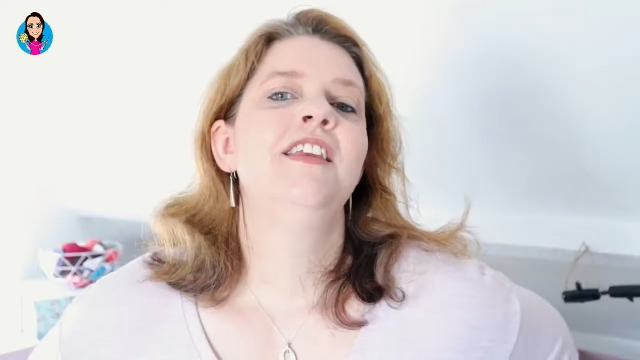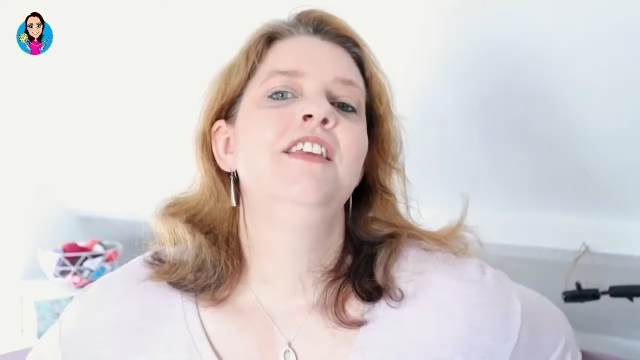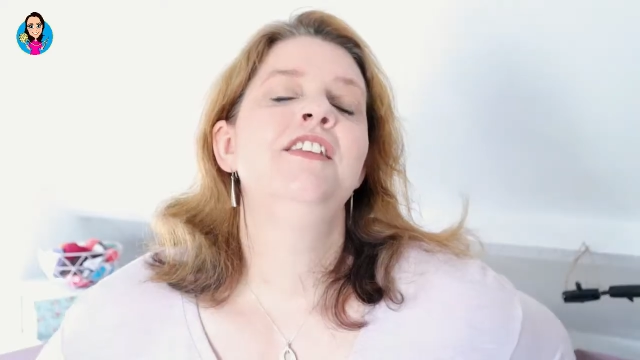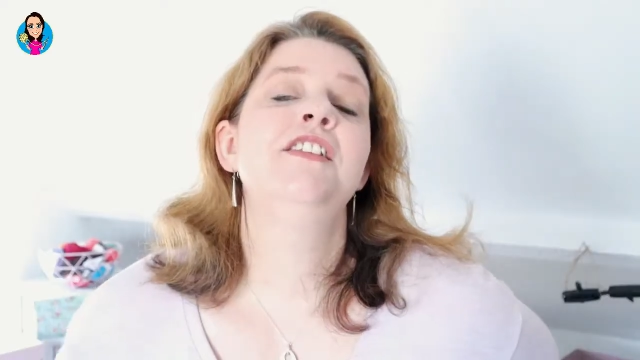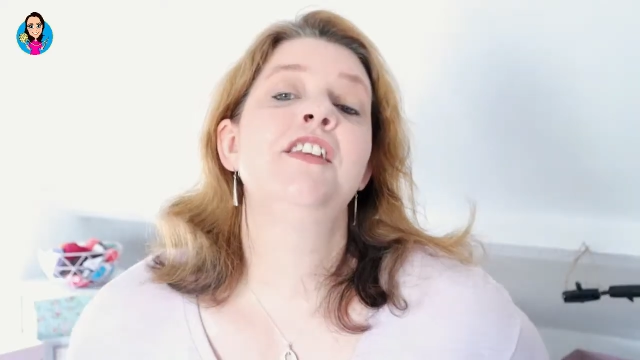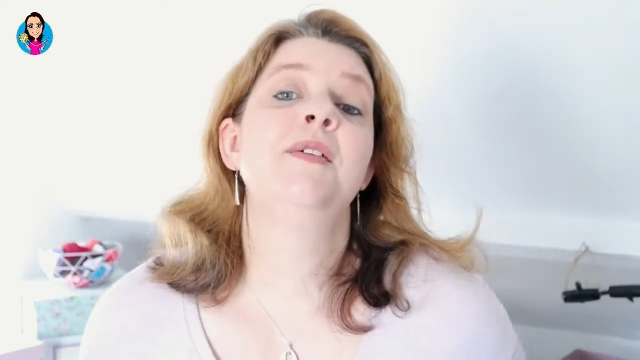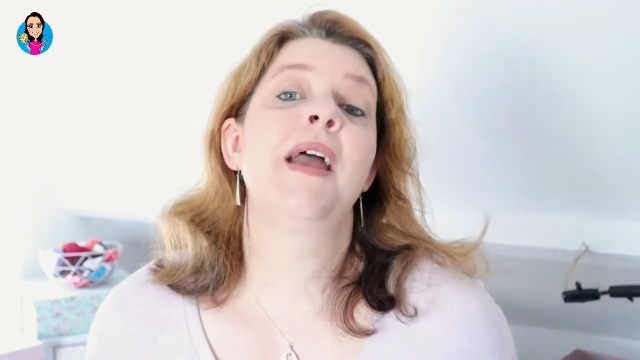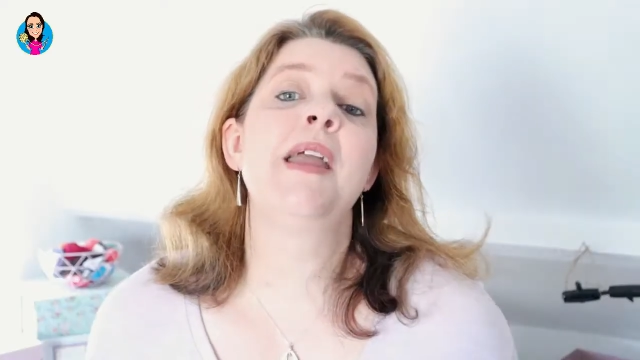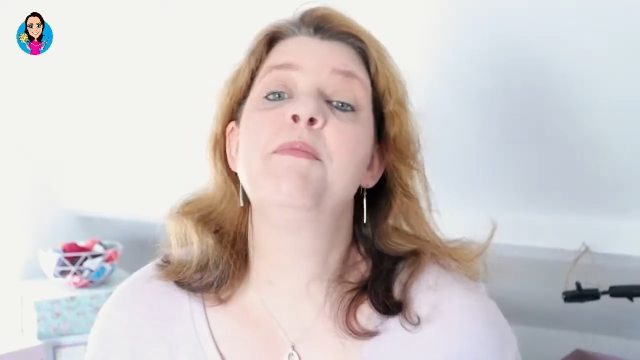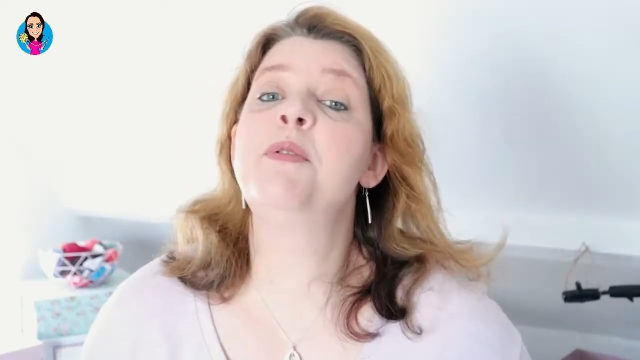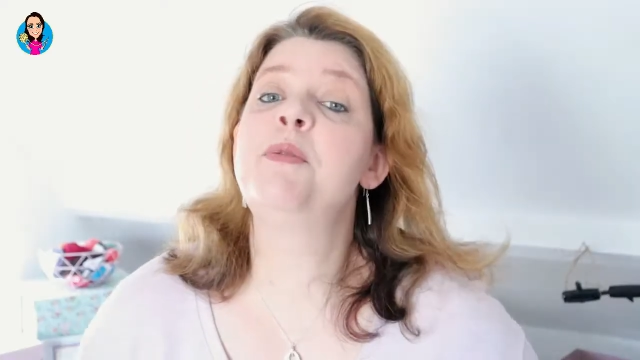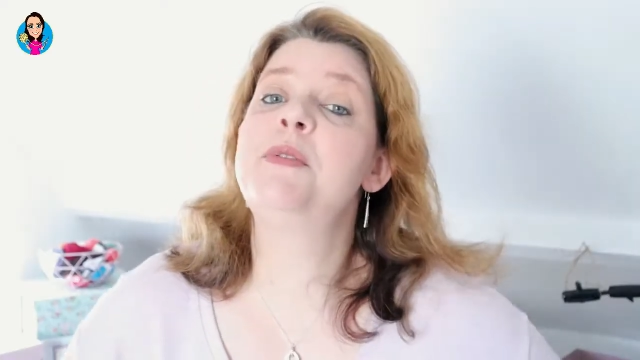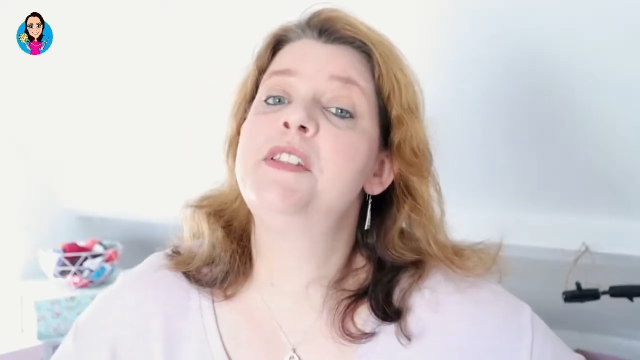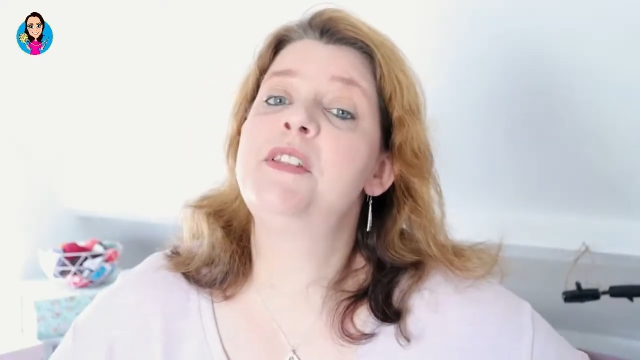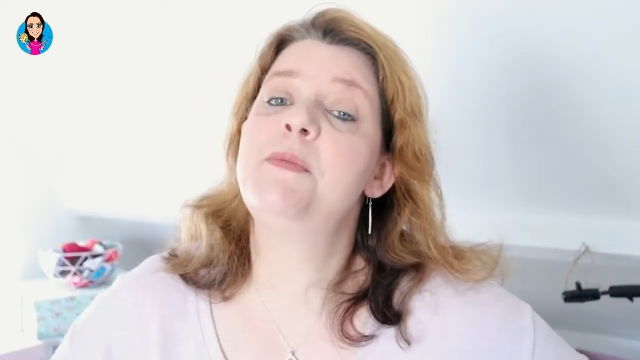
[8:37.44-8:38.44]
So
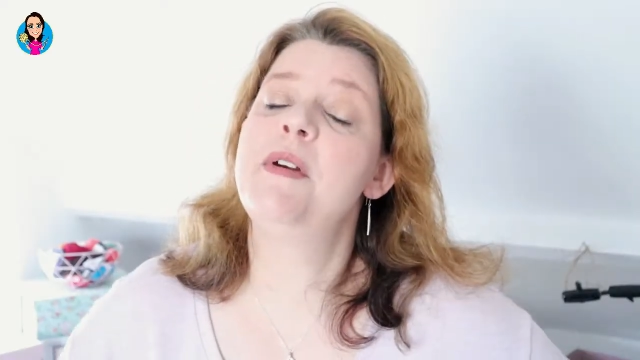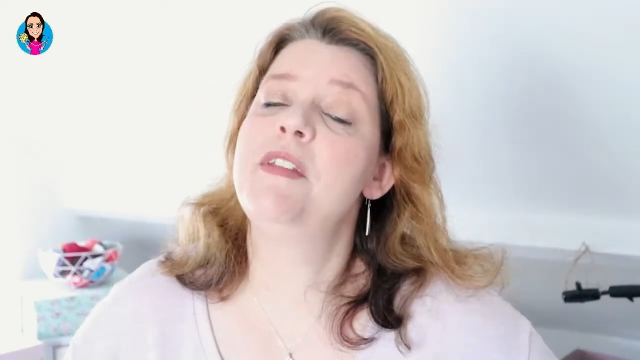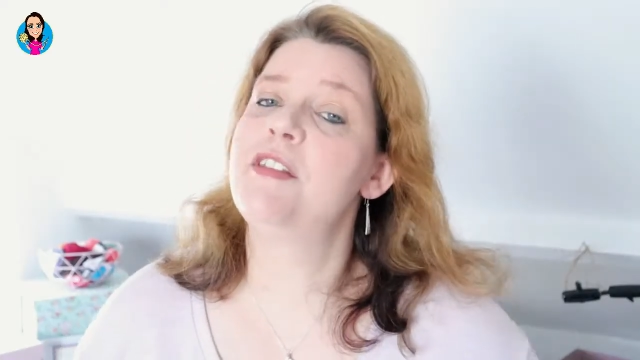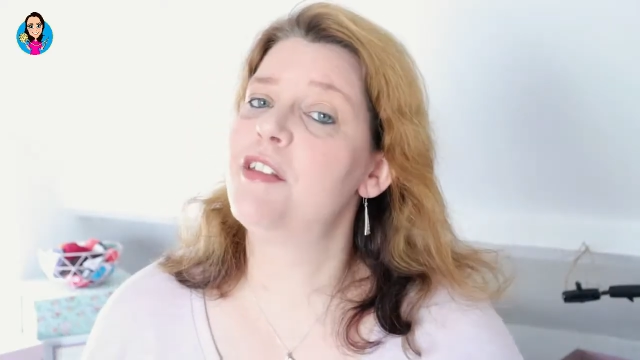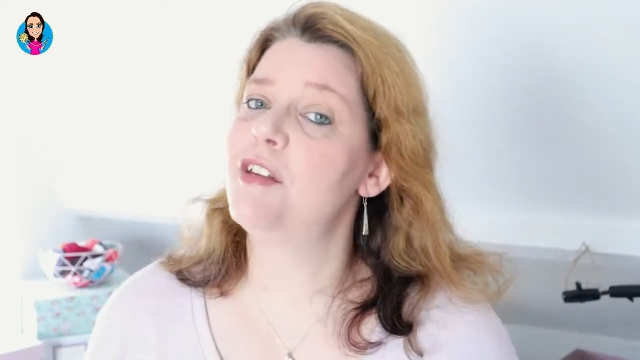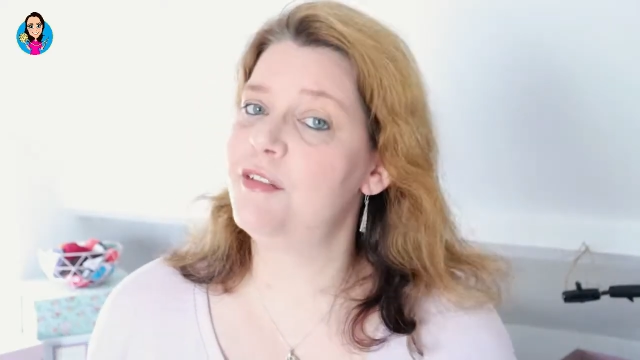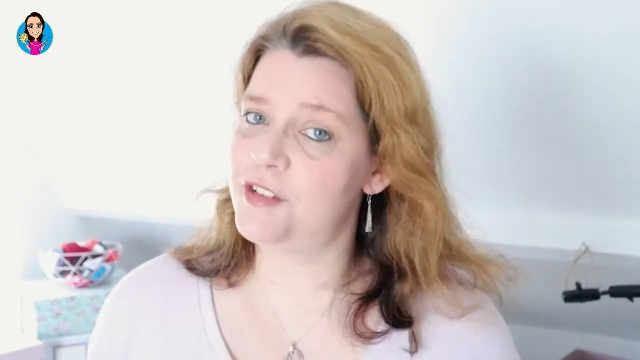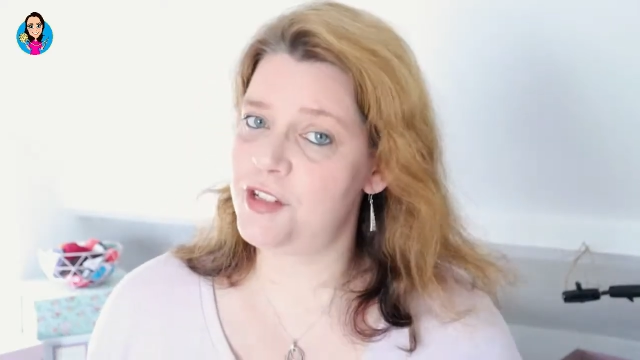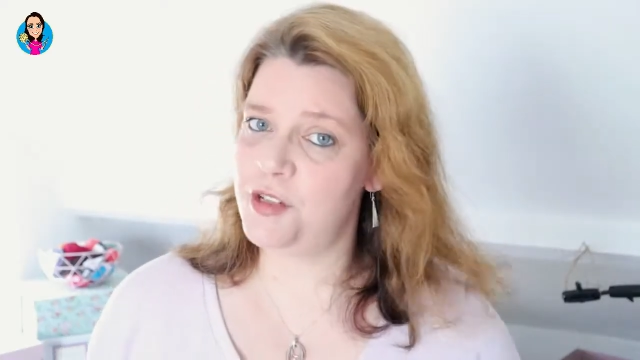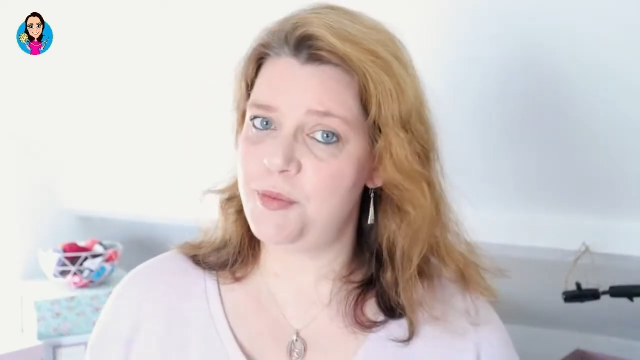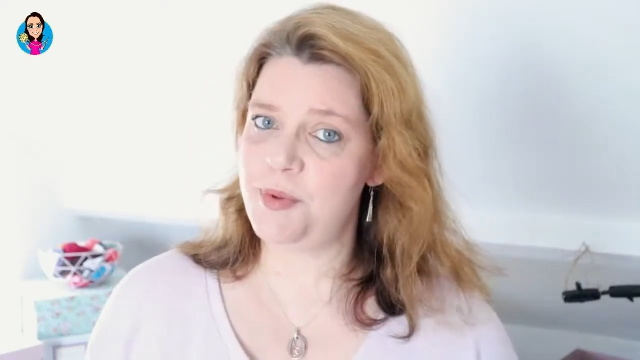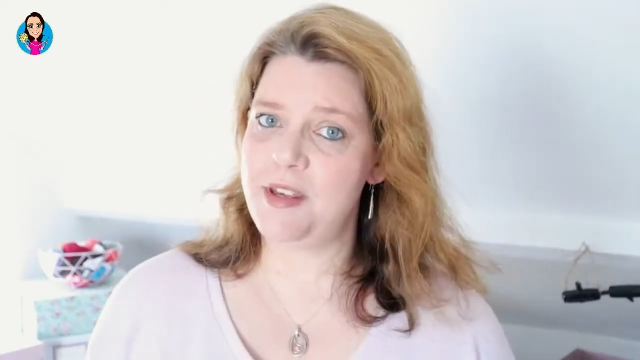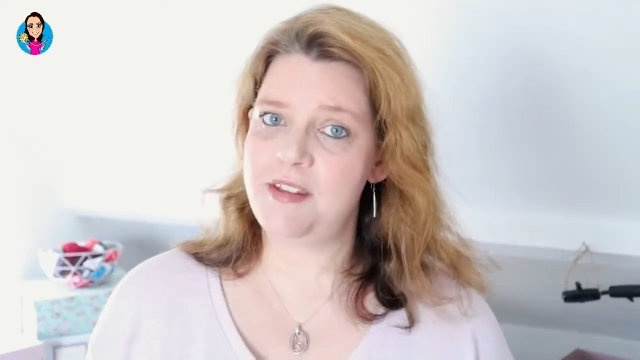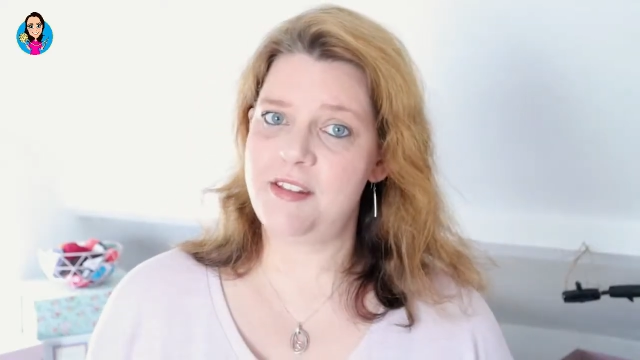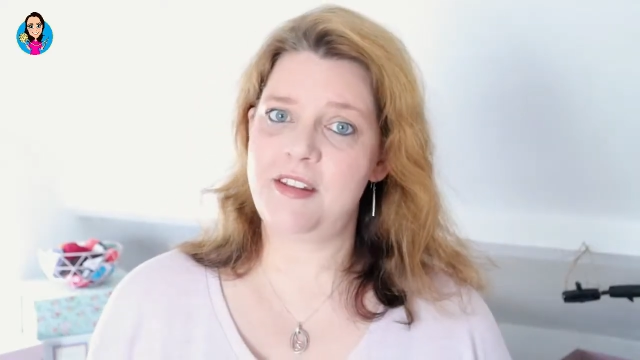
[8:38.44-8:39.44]
April was the month of 2
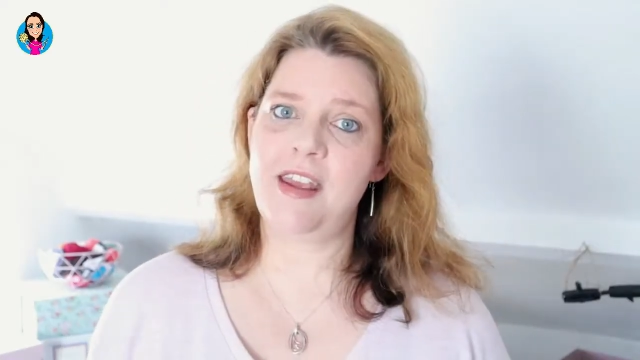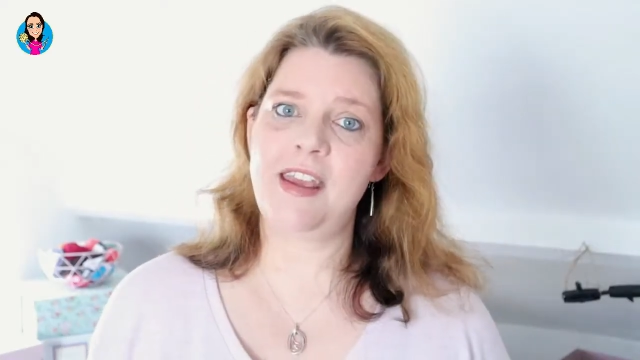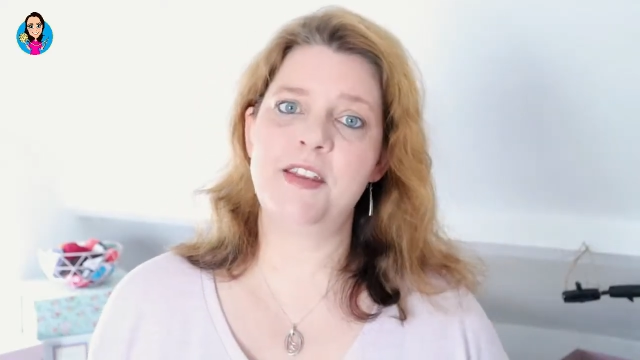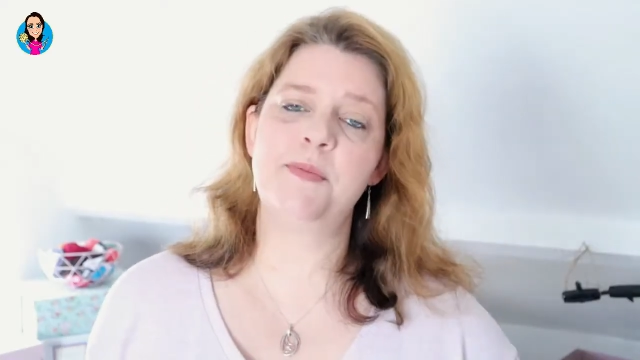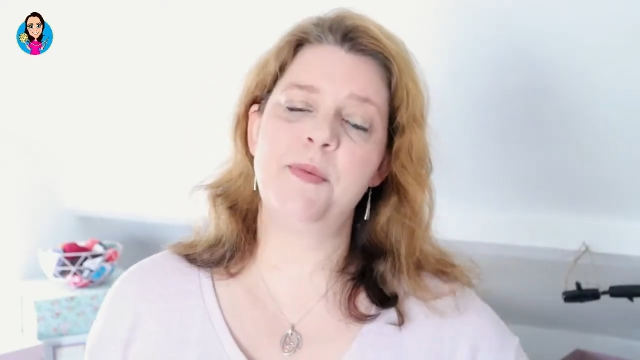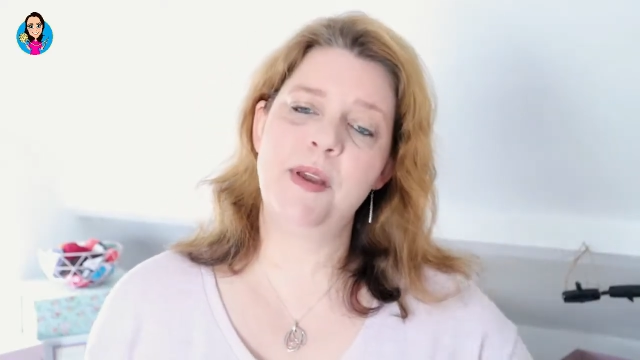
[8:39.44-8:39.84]
birthdays.